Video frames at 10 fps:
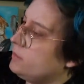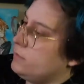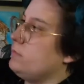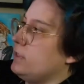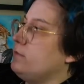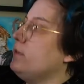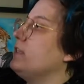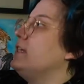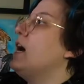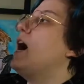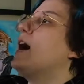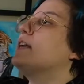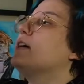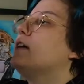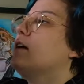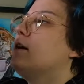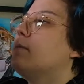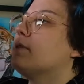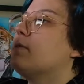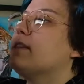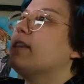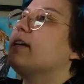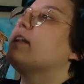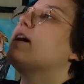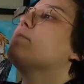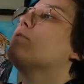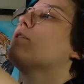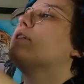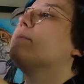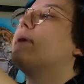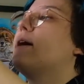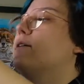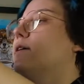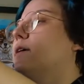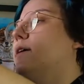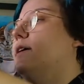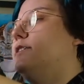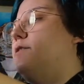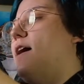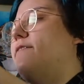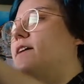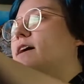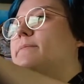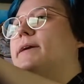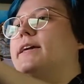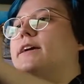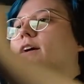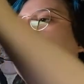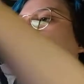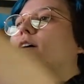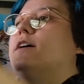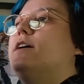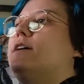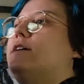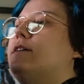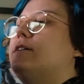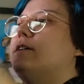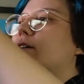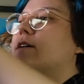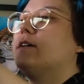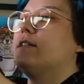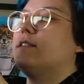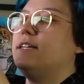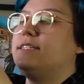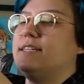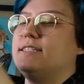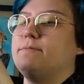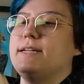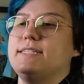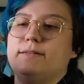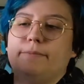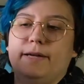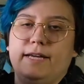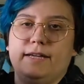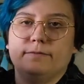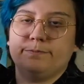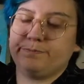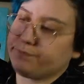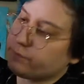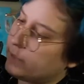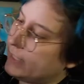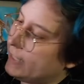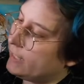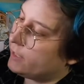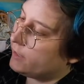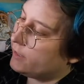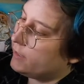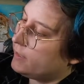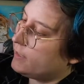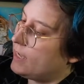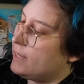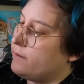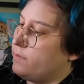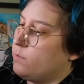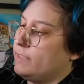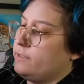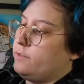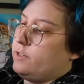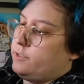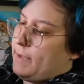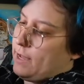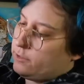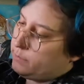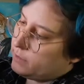It's really not. But the one thing that I'm worried about is you have up here, this is meant to be right here, kind of a wet storage pouch.